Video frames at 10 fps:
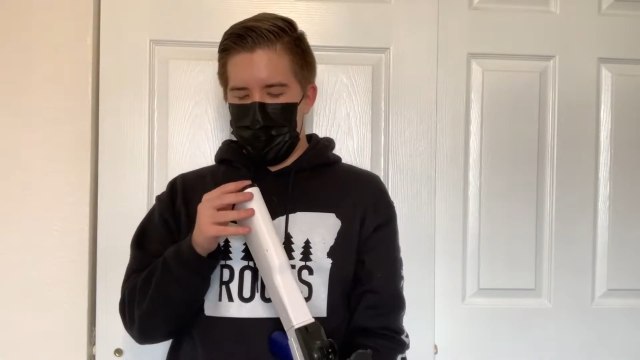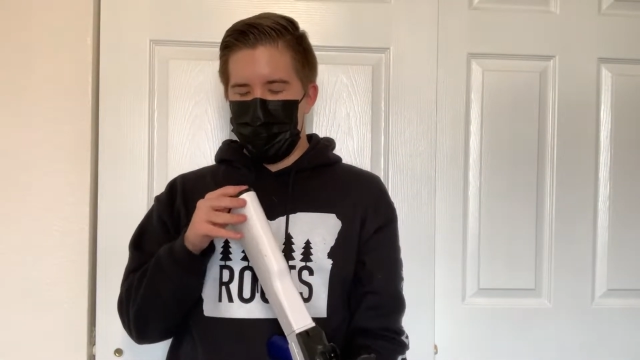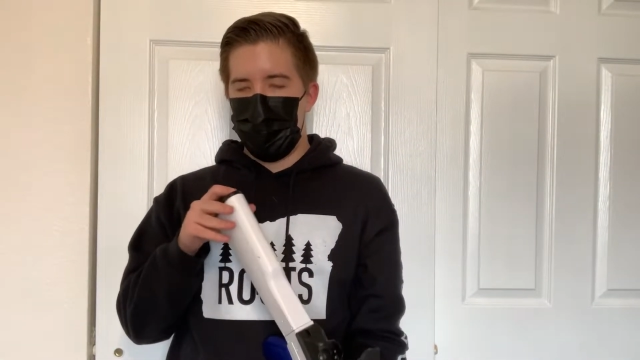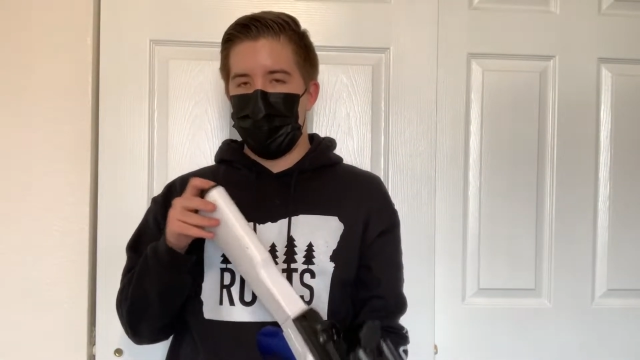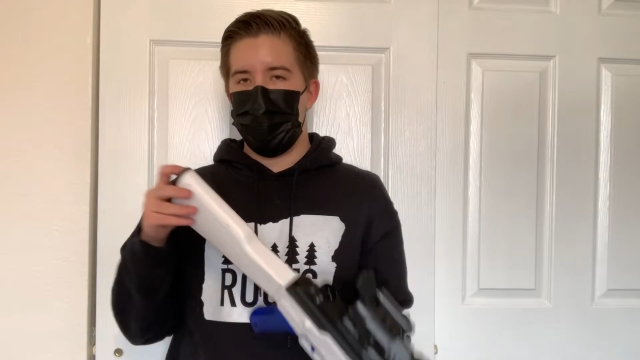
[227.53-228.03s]

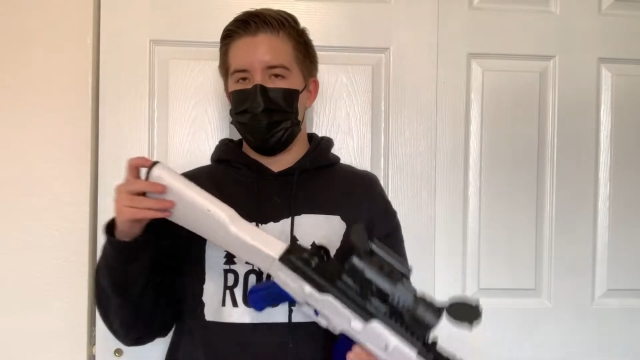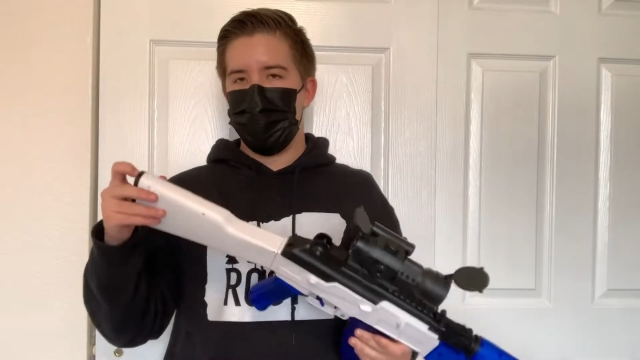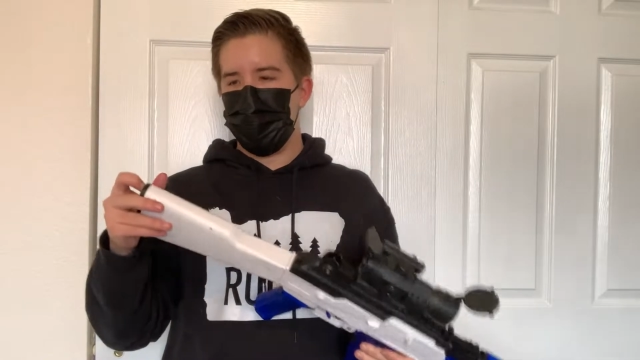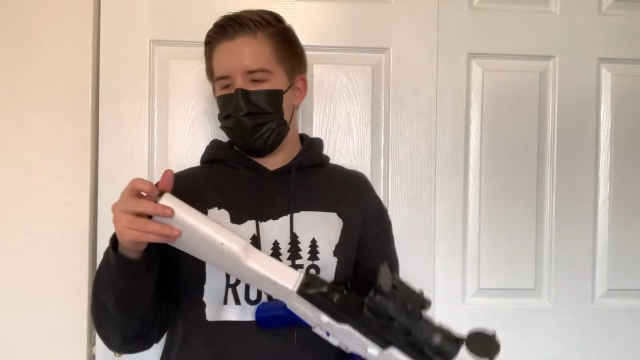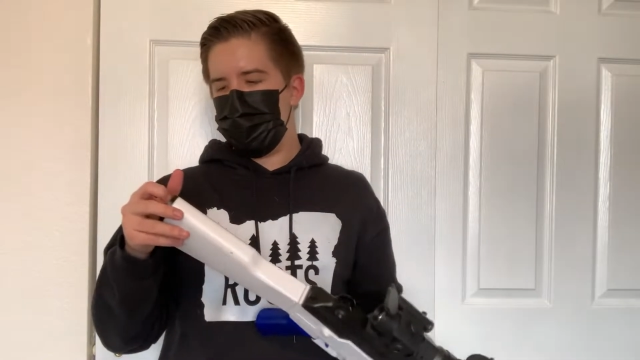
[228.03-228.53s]
very
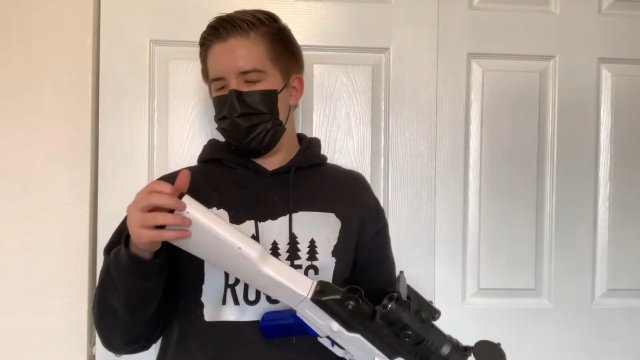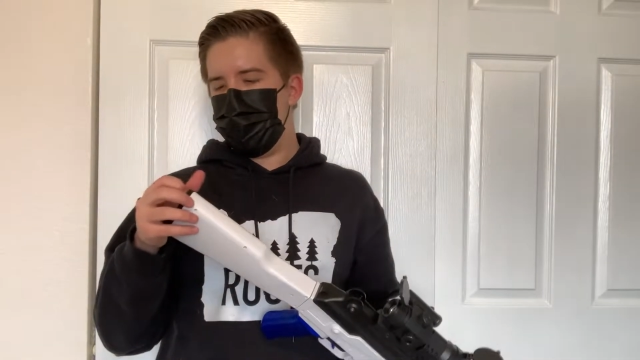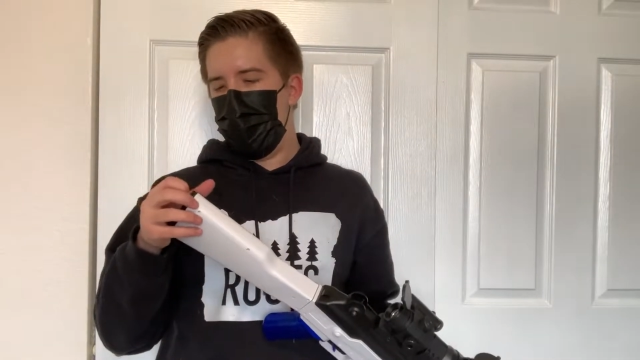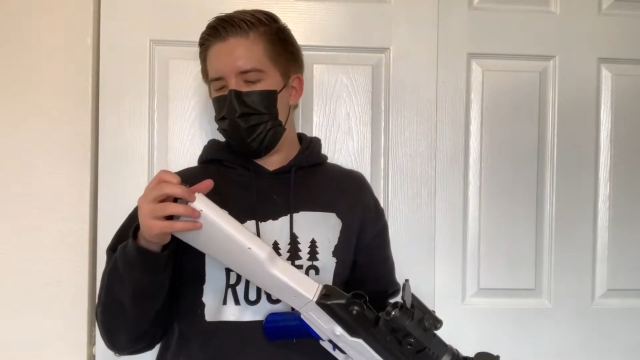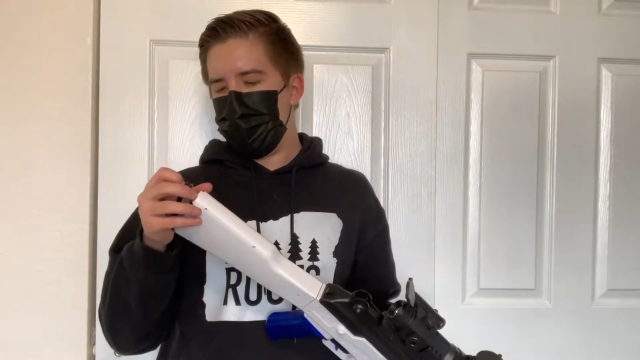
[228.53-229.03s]
comfortable with the
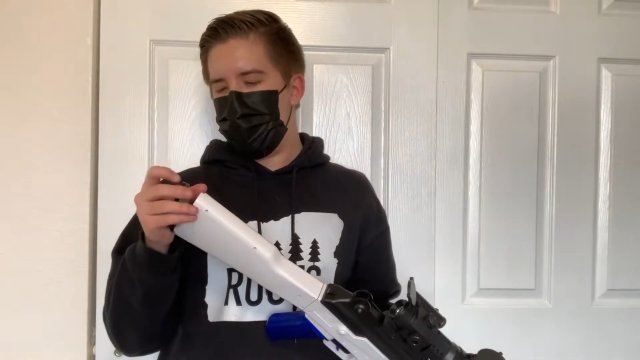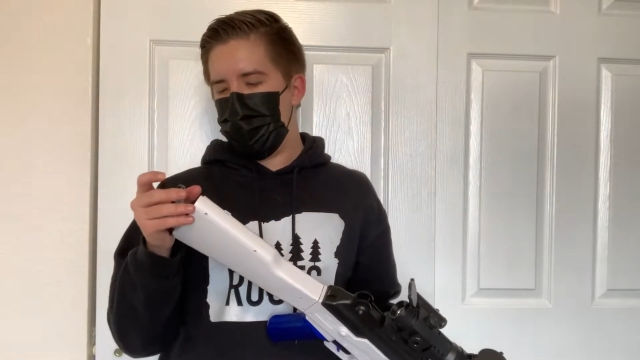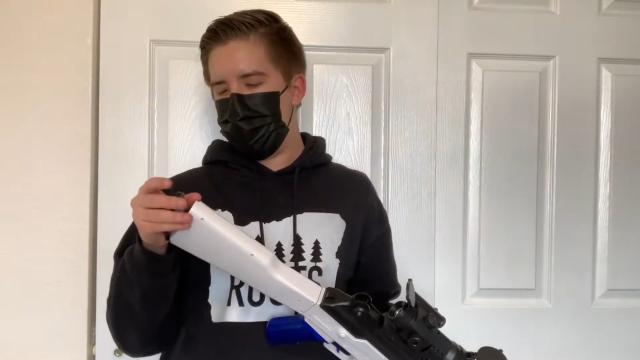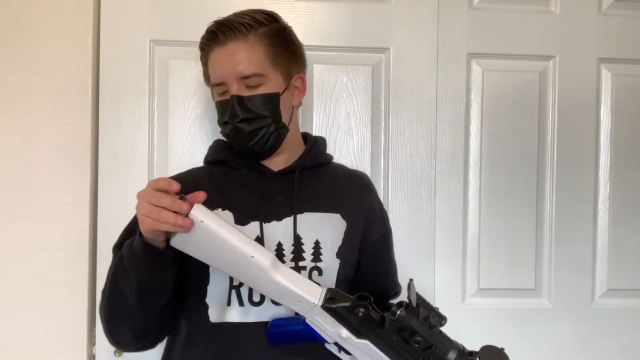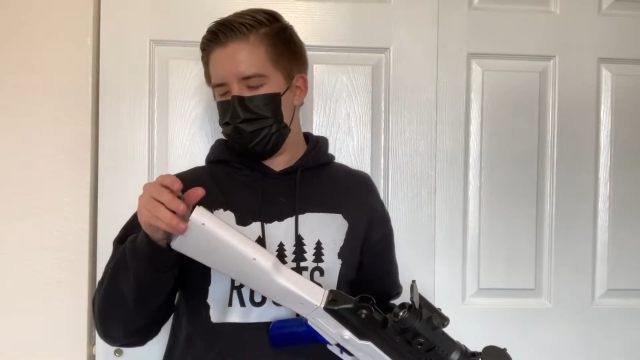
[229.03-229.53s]
battery
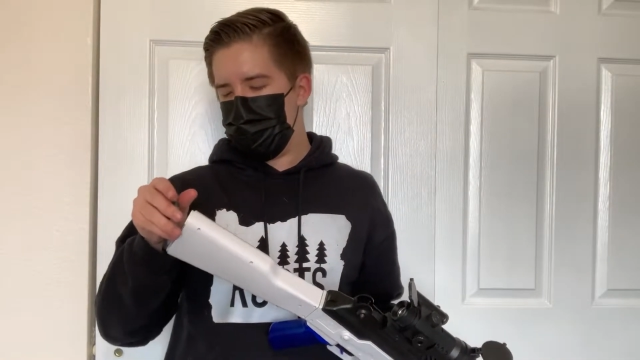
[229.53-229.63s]
compartment